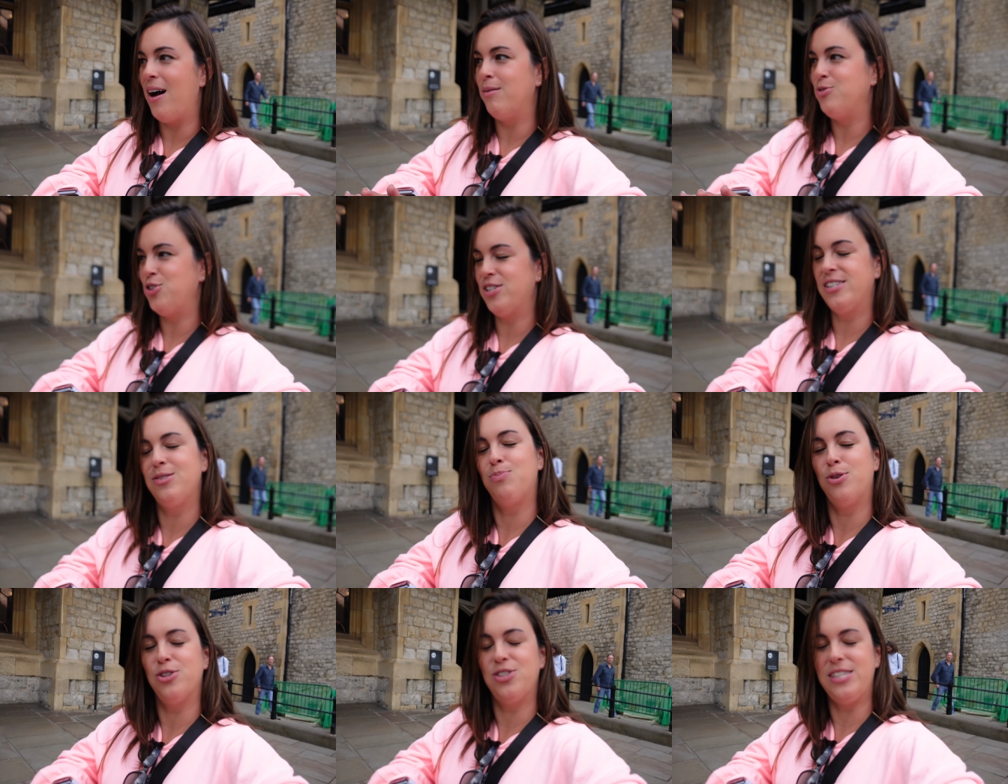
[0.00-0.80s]
Just
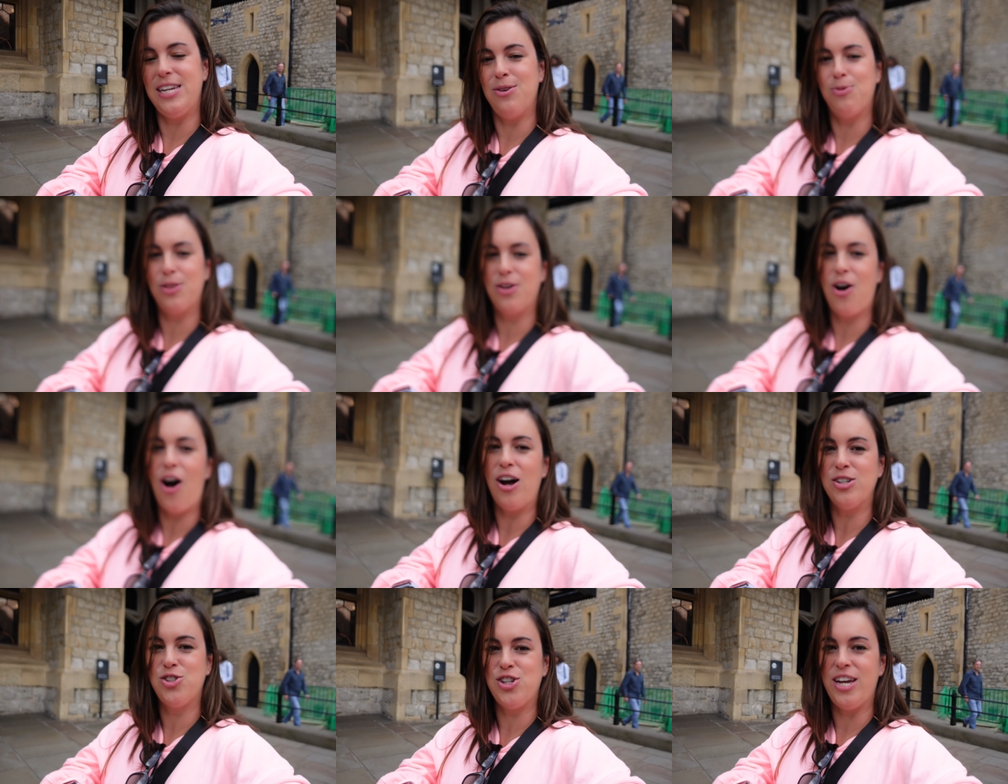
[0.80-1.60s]
proceed with
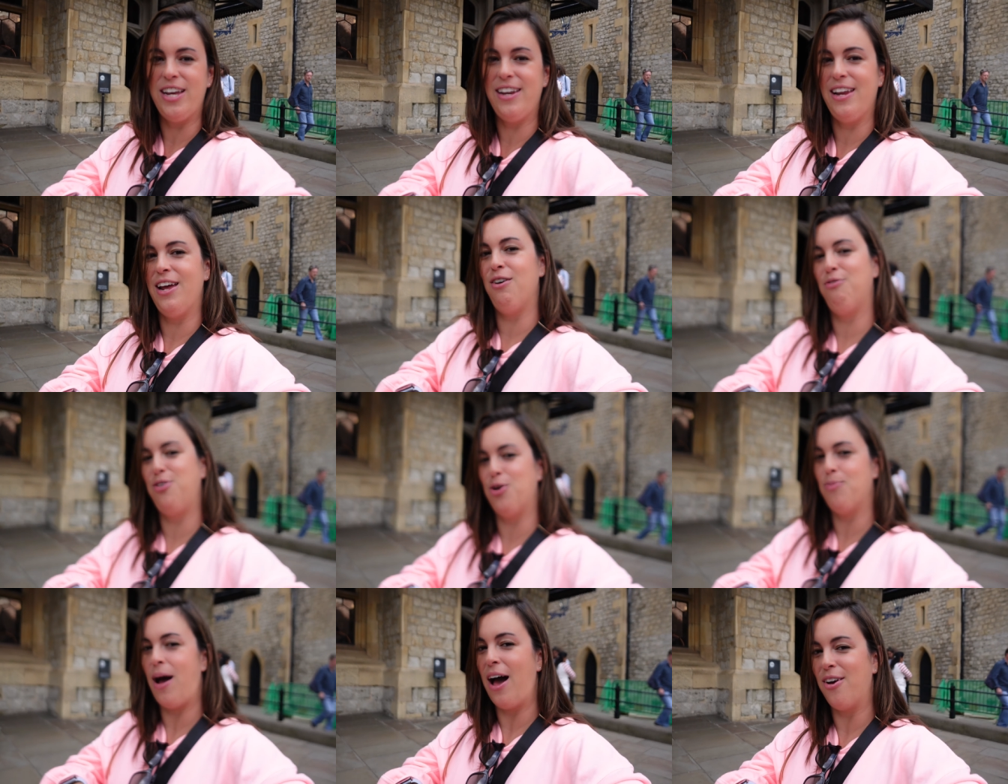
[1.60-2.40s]
caution if
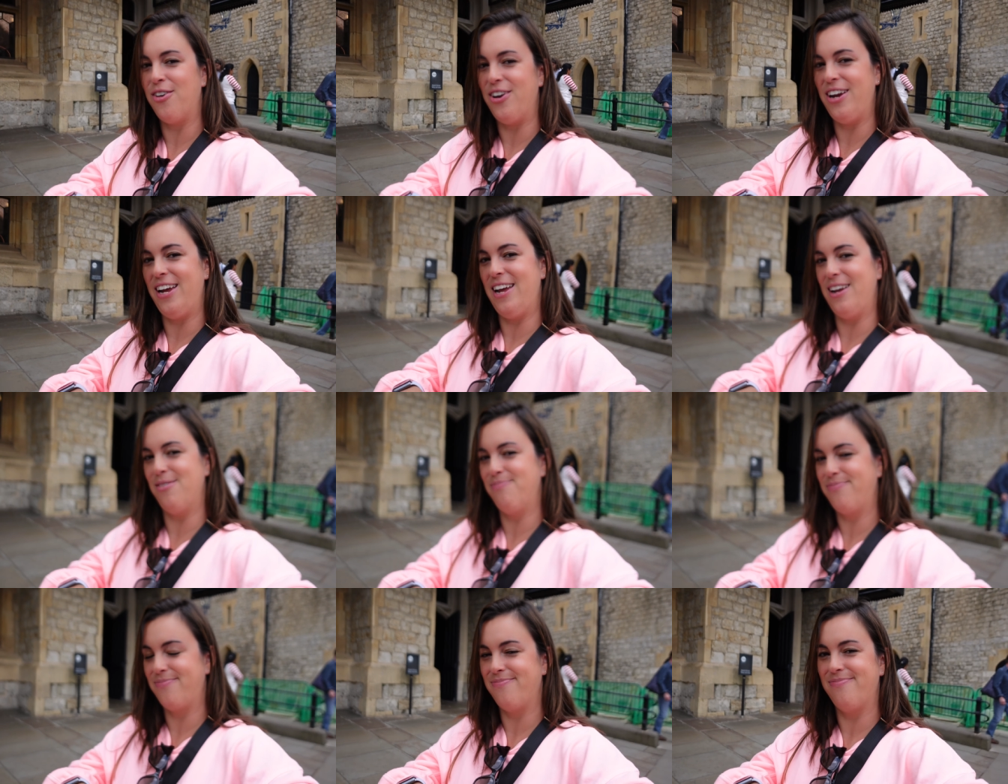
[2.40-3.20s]
your battery
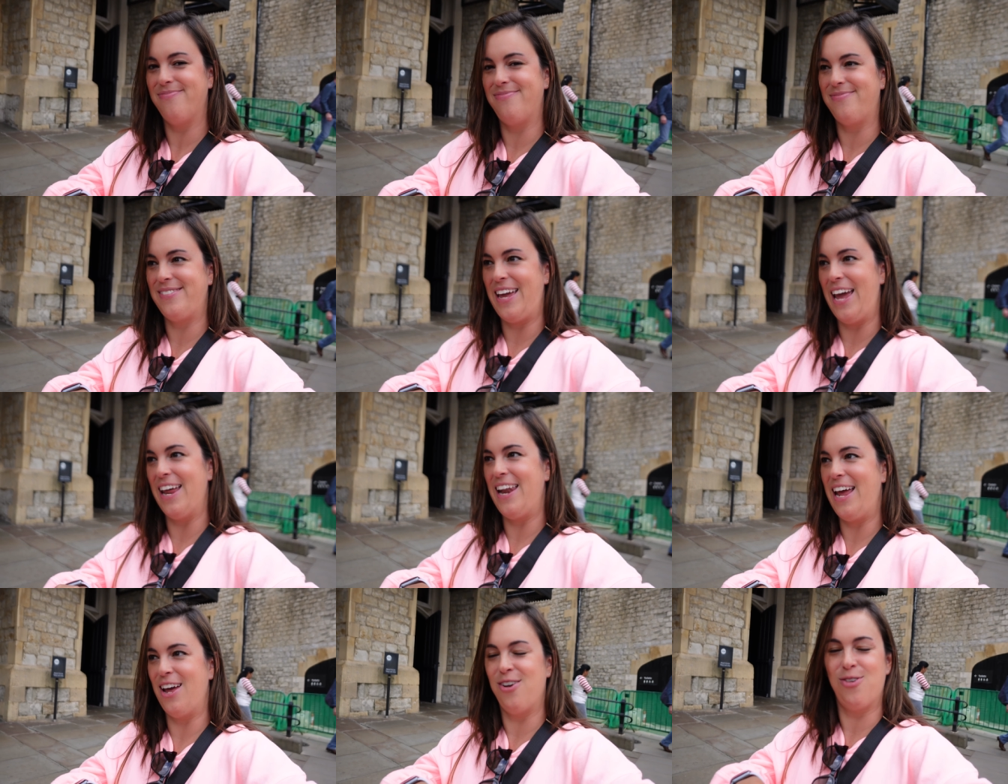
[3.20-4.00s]
can't
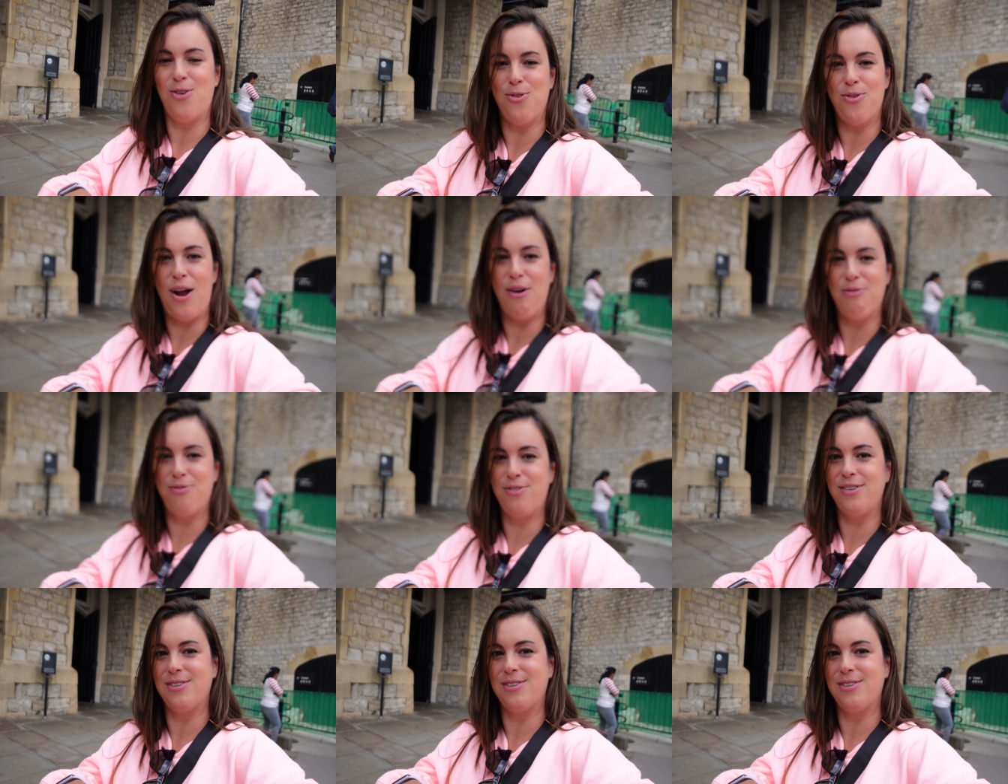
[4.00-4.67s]
handle rough